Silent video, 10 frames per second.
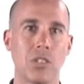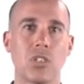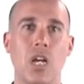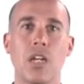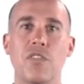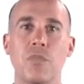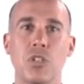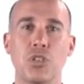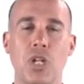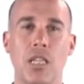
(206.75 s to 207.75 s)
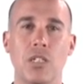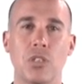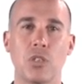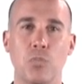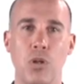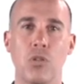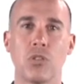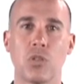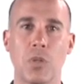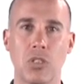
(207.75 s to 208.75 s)
Aside from the challenges
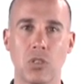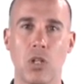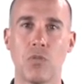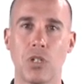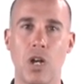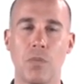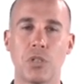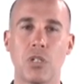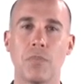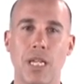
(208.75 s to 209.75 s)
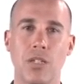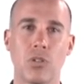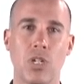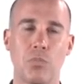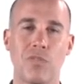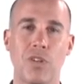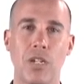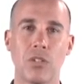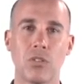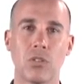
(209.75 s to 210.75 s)
posed by slow adoption by internet
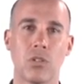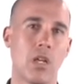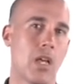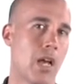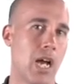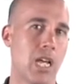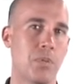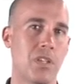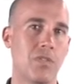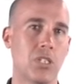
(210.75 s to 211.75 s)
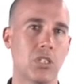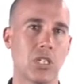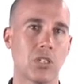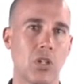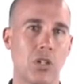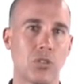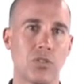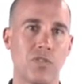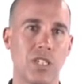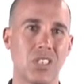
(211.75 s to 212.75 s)
providers, IPv6
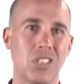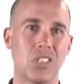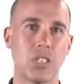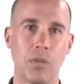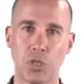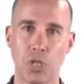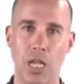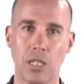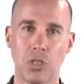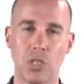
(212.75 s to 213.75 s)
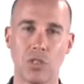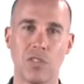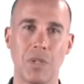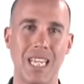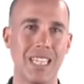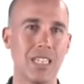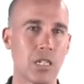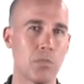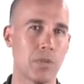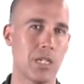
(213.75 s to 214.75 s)
also faces some challenges from
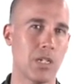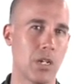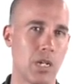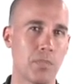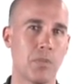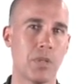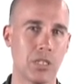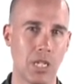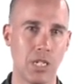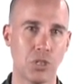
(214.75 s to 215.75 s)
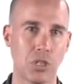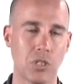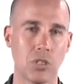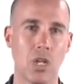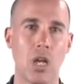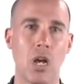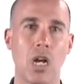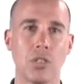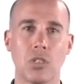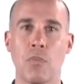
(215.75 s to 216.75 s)
incomplete implementations
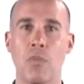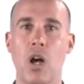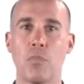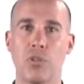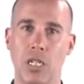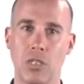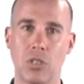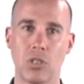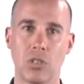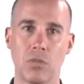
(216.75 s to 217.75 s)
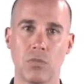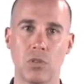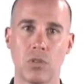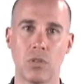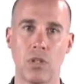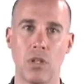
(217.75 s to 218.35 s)
on some operating systems.